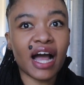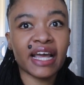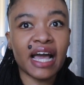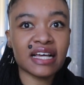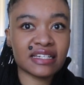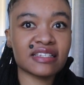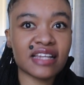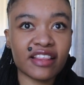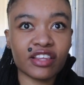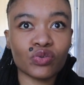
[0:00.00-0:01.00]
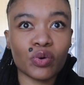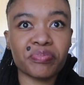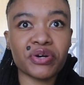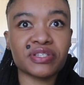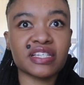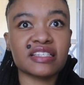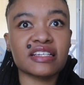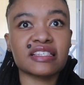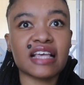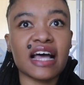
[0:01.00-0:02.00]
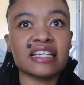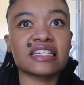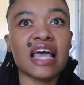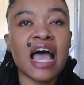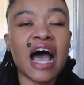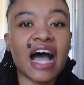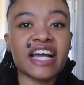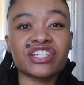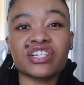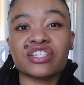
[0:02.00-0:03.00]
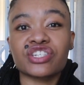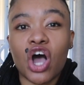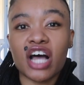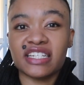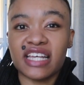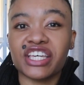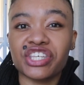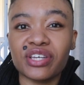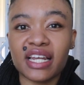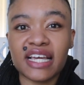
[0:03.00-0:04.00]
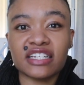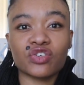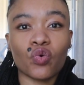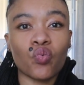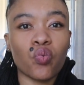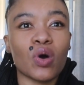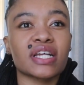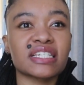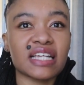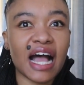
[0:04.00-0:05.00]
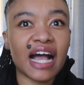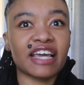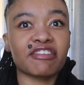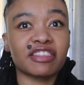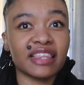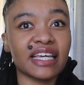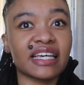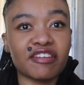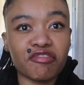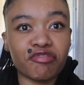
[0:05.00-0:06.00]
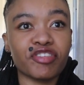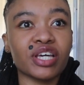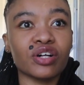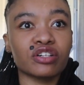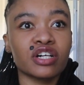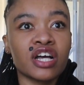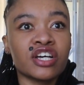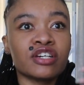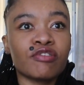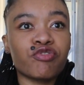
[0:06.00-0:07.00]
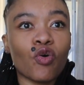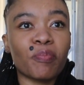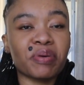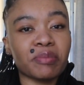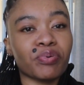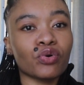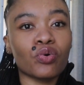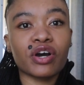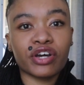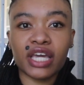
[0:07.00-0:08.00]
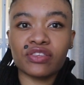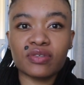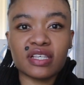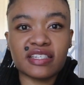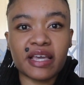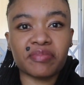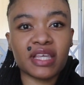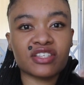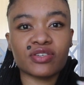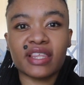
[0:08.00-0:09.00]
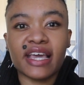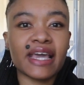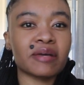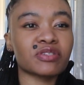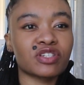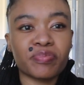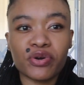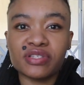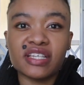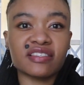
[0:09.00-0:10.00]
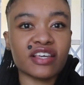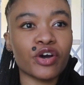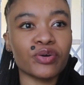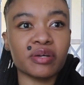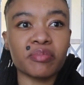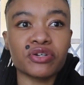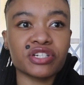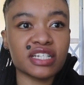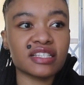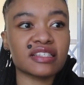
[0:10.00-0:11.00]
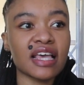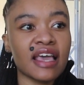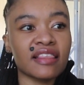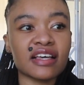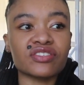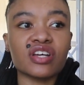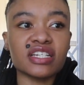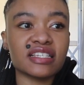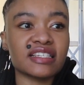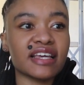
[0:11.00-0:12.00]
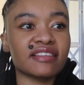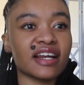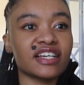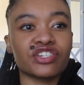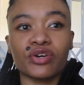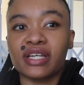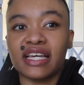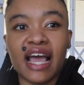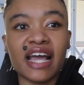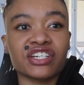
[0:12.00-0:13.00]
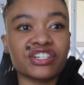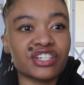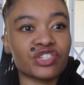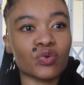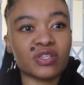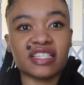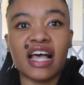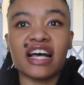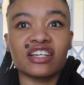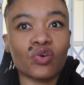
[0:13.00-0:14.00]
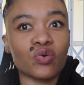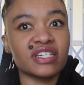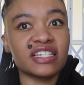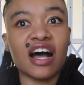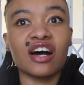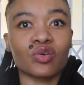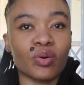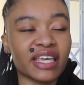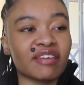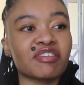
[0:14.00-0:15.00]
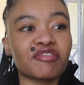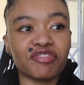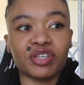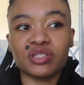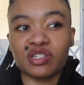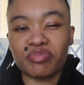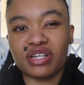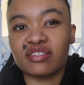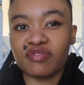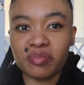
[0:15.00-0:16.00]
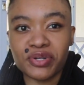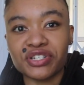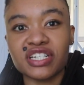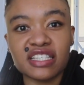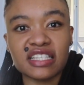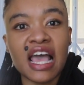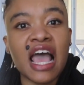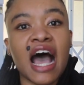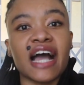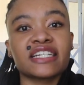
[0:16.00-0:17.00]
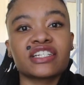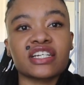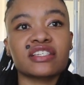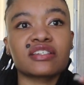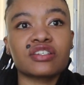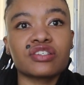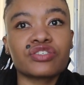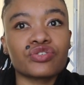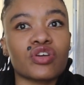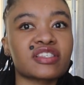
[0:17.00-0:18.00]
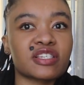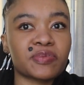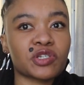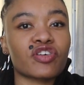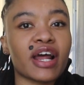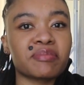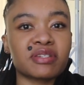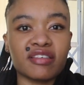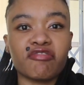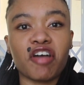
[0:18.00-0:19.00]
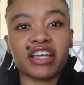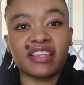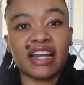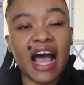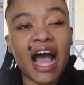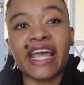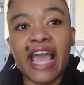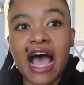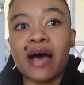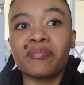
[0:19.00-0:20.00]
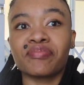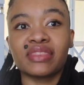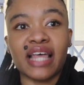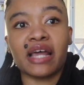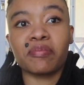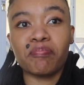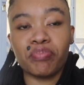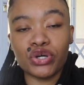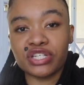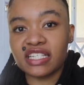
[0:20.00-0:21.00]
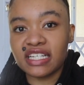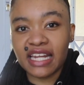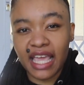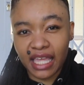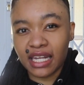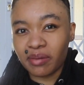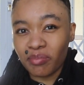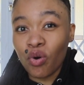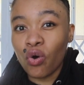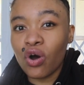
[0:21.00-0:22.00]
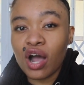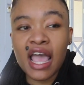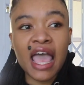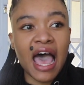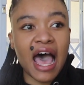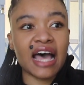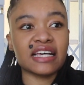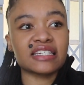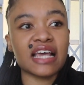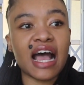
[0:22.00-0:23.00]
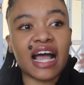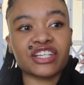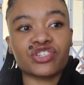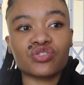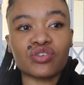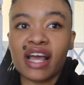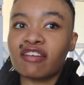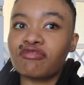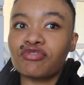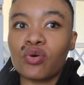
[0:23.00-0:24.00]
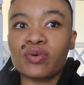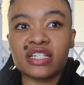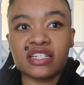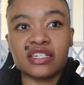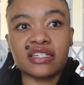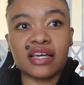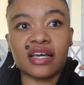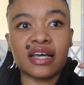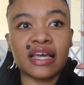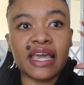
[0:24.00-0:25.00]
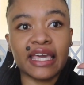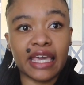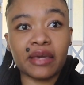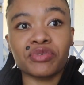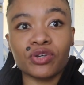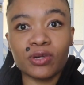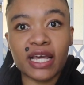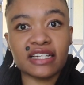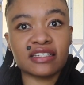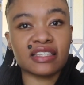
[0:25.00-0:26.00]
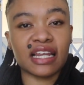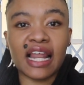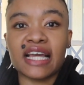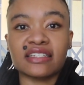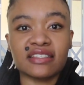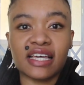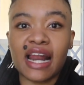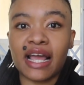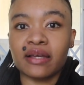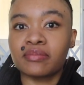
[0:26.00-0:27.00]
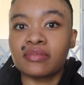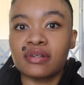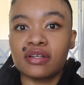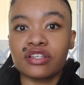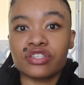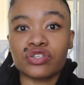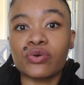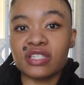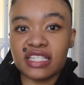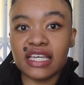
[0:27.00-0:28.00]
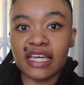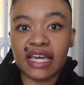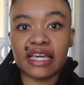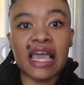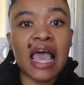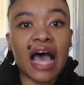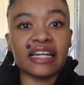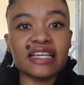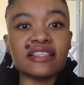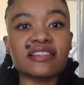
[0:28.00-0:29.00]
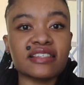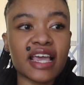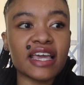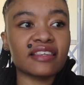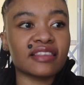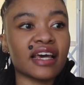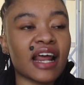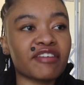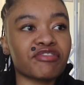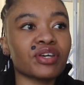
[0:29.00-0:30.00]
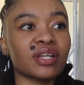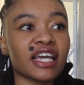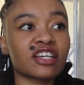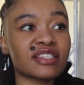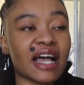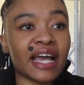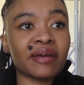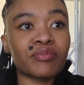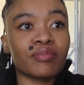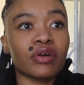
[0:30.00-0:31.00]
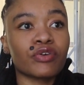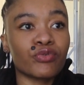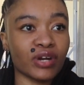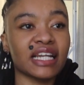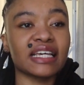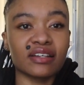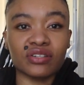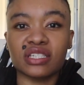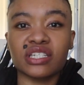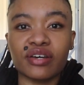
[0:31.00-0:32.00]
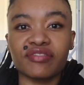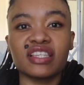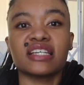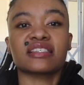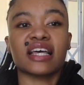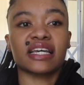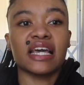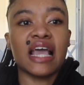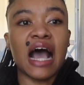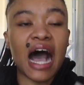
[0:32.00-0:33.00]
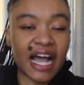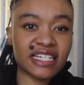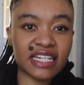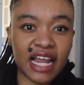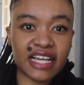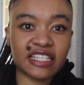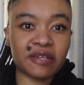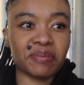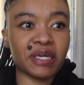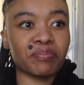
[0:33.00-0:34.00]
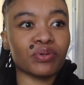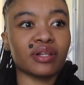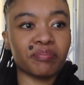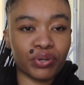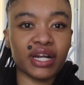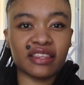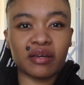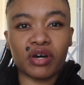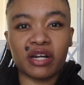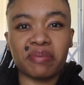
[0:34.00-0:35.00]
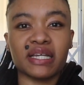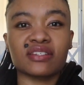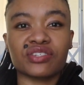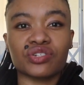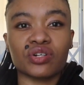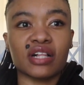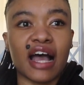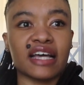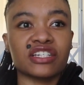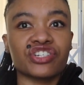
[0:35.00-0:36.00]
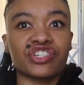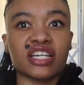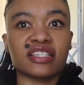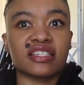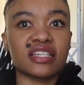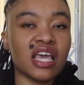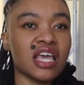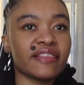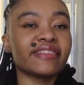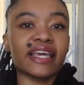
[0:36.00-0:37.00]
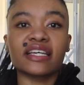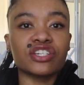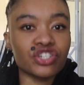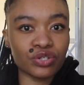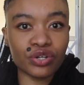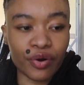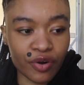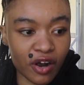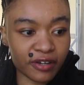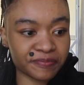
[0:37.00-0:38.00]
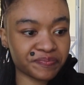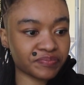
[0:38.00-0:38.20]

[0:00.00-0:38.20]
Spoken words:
I understand the thought processes, and I just articulate what I think and feel for people who are going through the same thing, so they're able to process their own emotions. That's not to say that I don't get anxious or sad or down or even feel depressive emotions. I just do not subscribe to the fact that I am that person anymore. And I strive forward to emulate the light that I'm so seeking. And in saying that, I feel like, because I'm really guilty of this, like idolizing people and putting them on a pedestal and just they can do no wrong.